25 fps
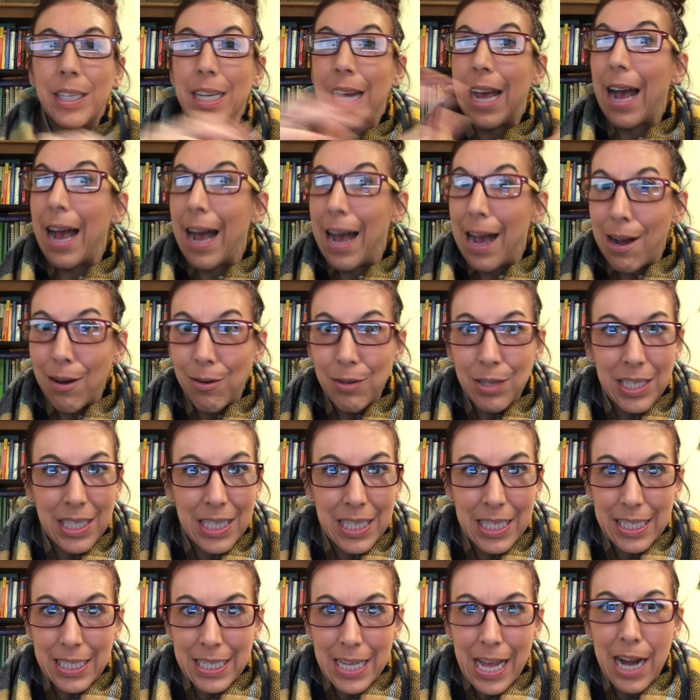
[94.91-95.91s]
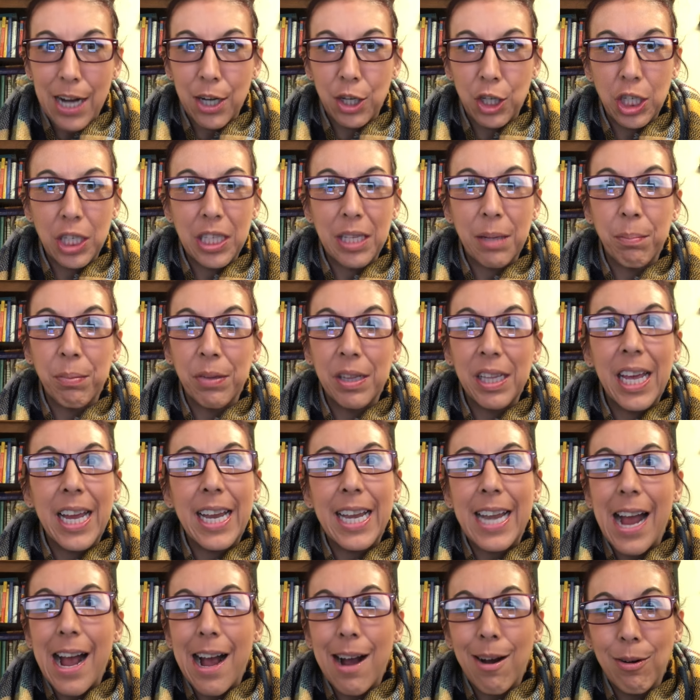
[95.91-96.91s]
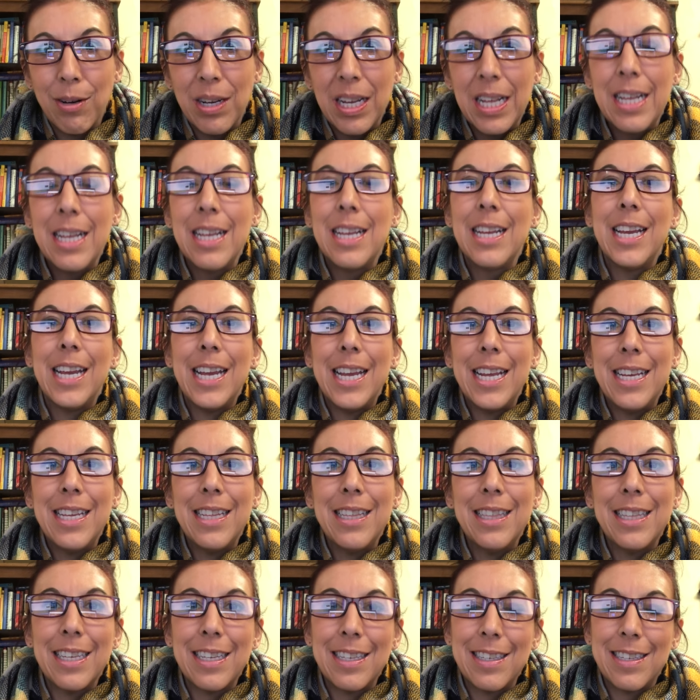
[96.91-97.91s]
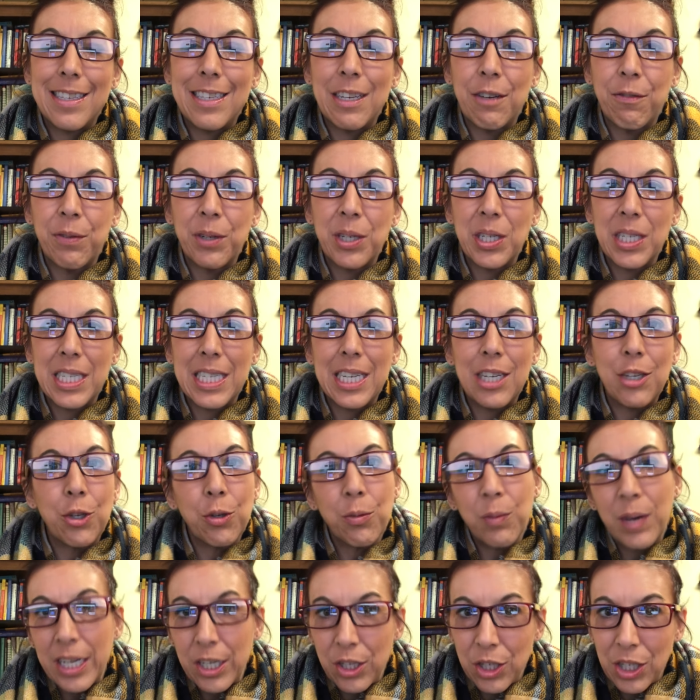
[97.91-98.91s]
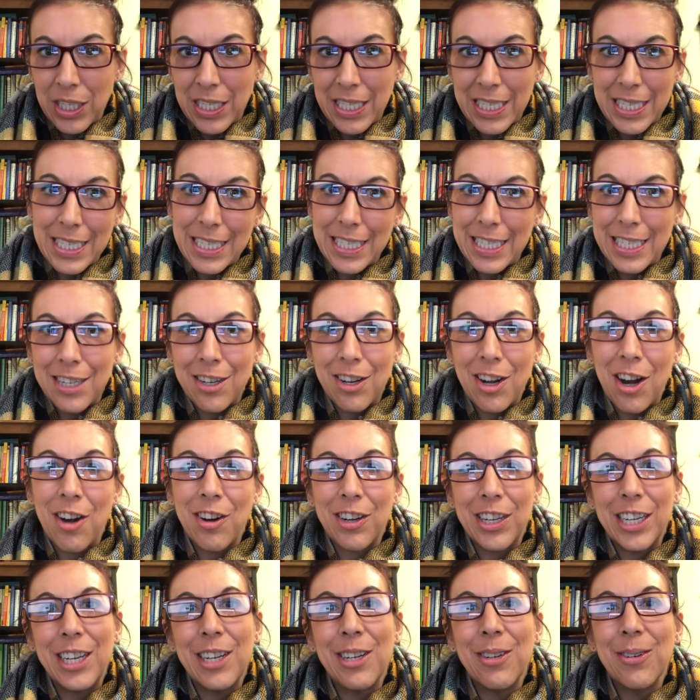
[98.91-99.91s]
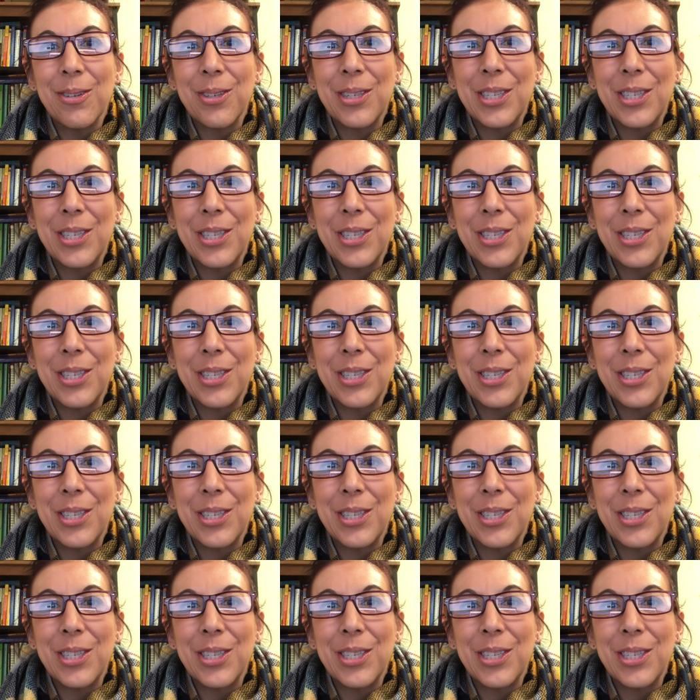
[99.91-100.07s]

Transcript: How does this actually play out in these different situations and scenarios?